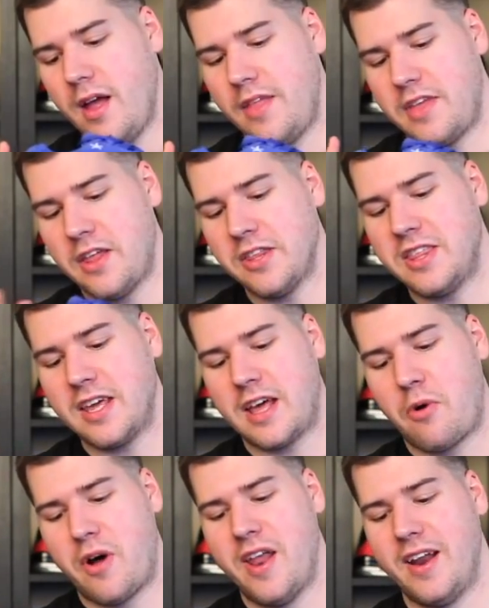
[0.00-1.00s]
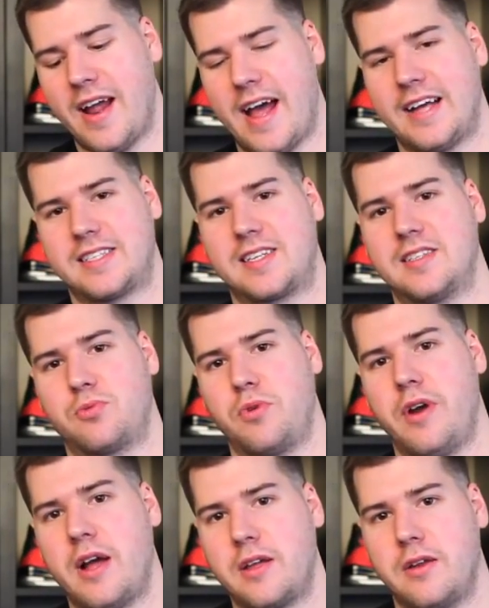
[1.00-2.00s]
The other thing I wanted to ask, because
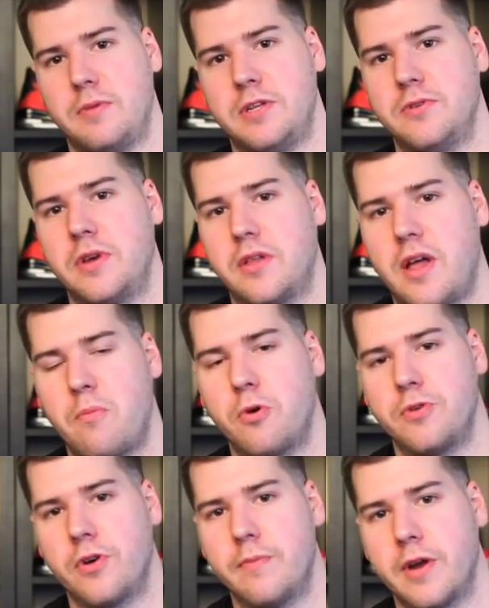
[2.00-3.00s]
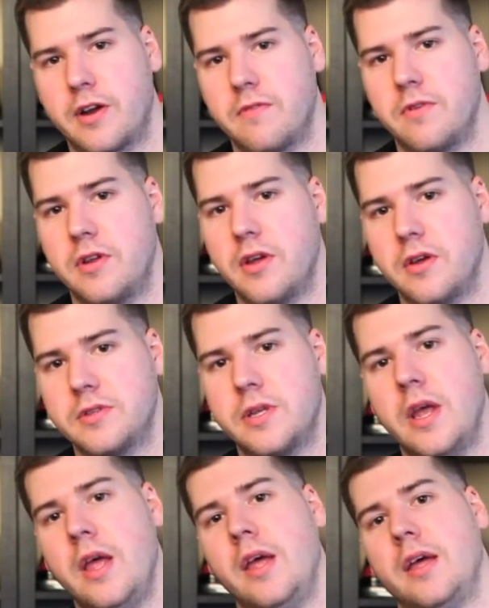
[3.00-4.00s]
we're not going to be doing a lot more Doernbecher videos
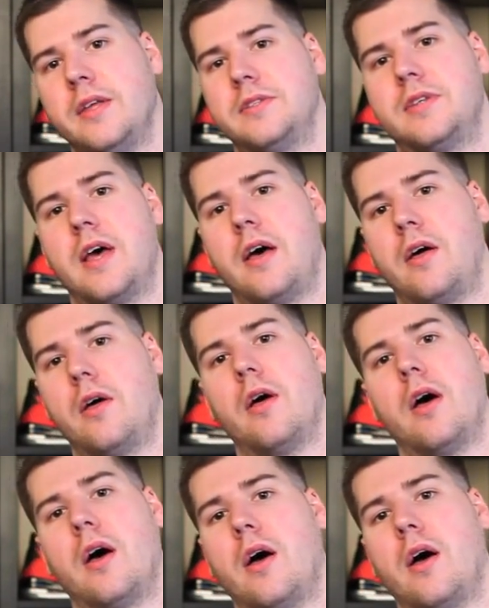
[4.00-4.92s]
until